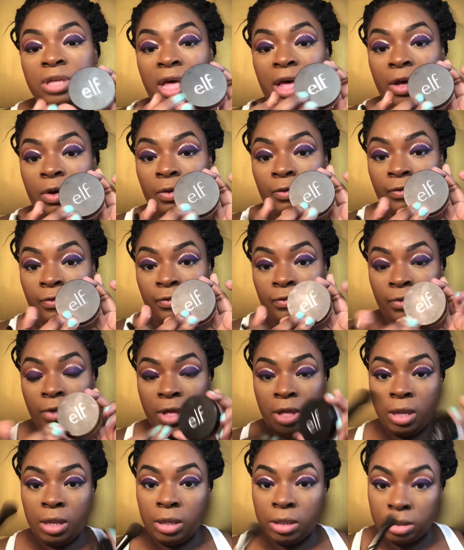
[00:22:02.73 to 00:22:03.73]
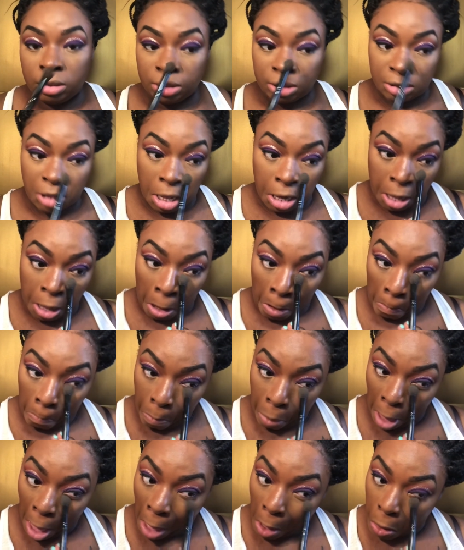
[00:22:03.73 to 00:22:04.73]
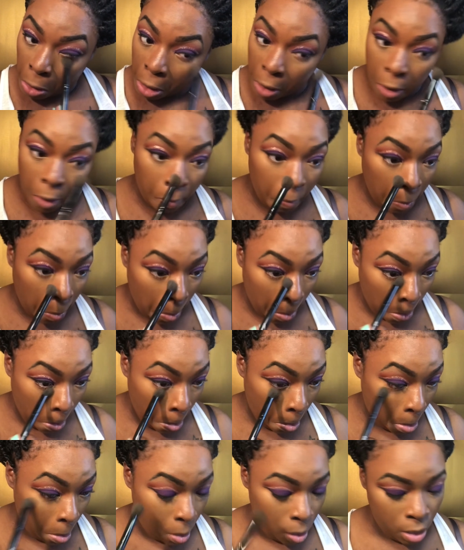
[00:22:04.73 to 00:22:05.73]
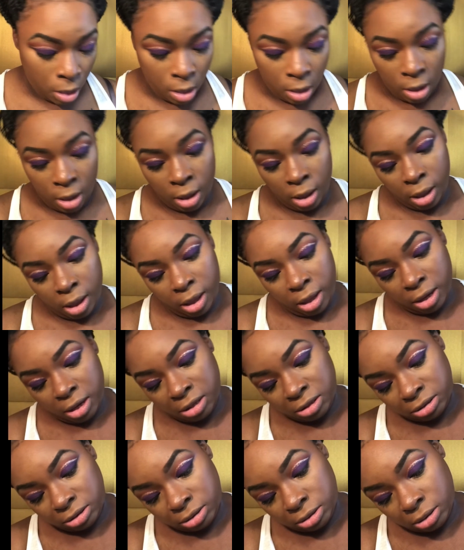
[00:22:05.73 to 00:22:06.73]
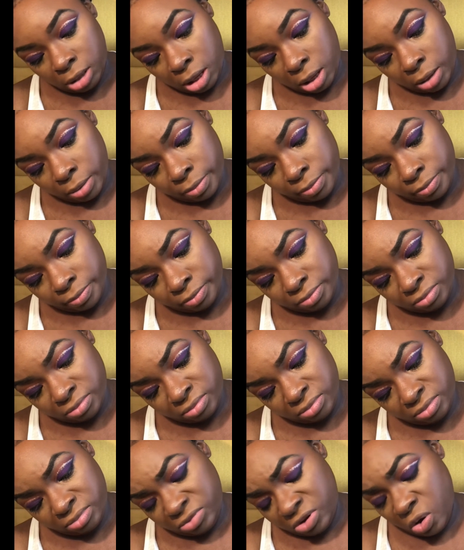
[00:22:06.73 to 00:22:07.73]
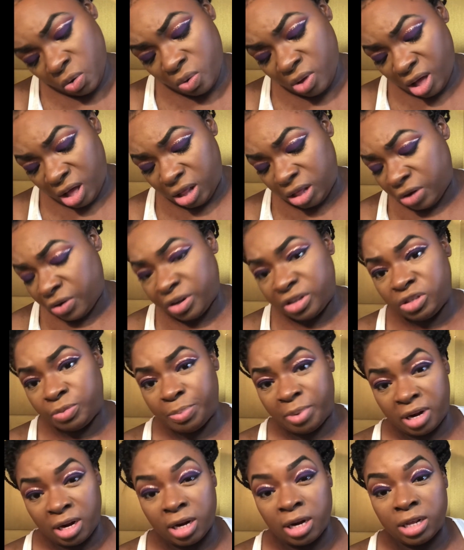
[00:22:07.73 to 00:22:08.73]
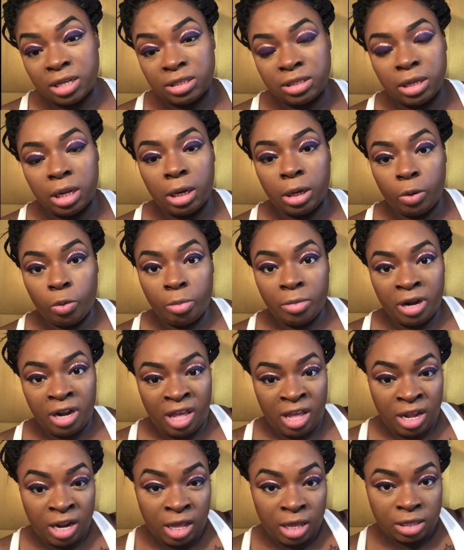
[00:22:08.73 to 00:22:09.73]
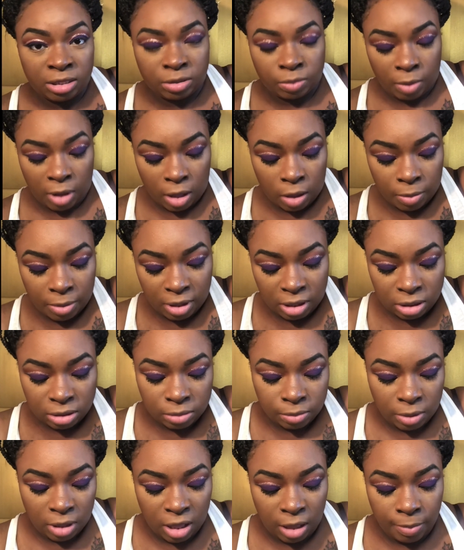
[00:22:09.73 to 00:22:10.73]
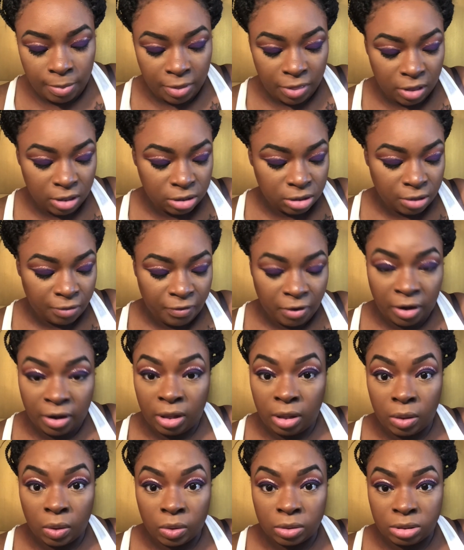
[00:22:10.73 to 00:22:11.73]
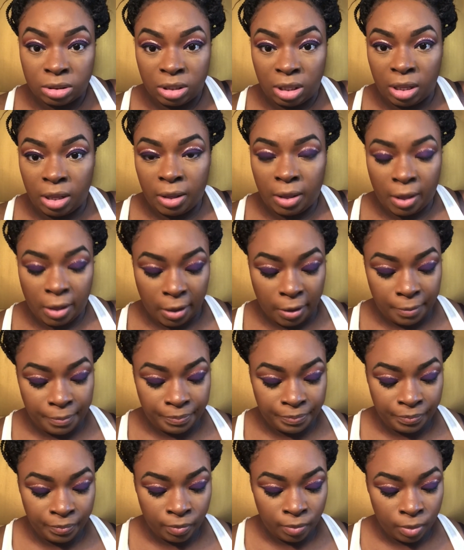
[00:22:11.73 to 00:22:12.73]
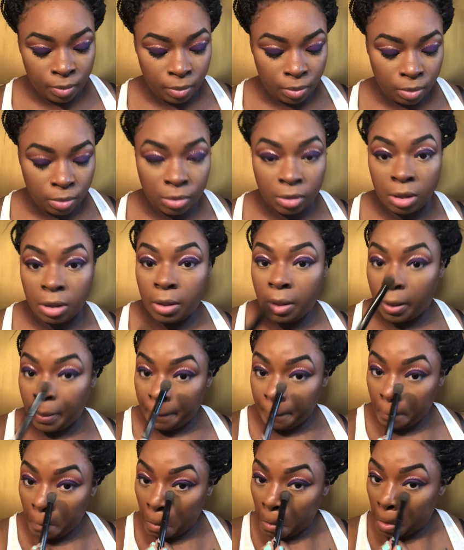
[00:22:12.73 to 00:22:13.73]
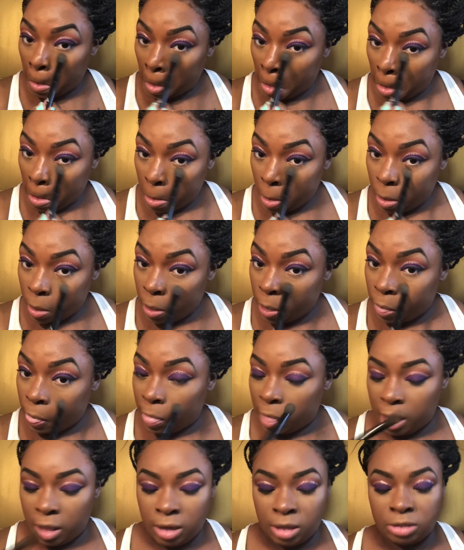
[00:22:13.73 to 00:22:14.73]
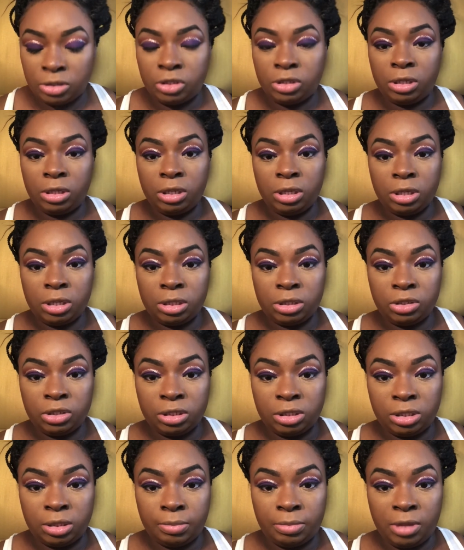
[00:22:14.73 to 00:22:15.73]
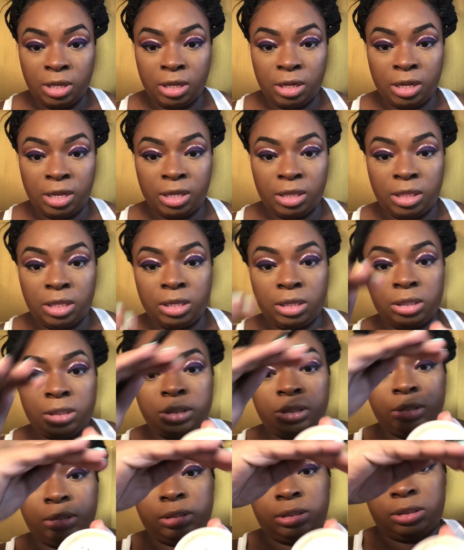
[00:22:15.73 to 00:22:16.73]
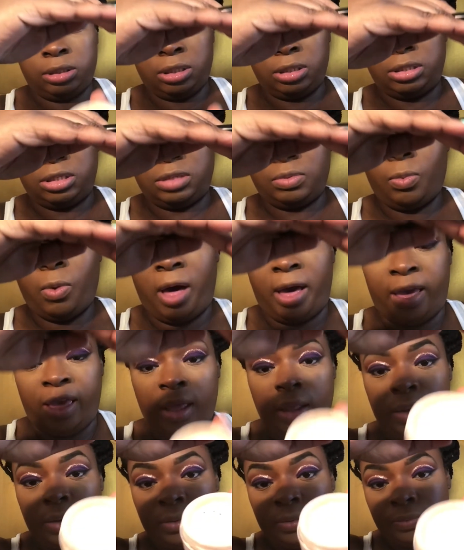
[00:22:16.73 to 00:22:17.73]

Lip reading: e.l.f. setting powder. It is no colors, but it is illuminating as well because I'm keeping this a very glossy look. And it should look just something like this. It's white,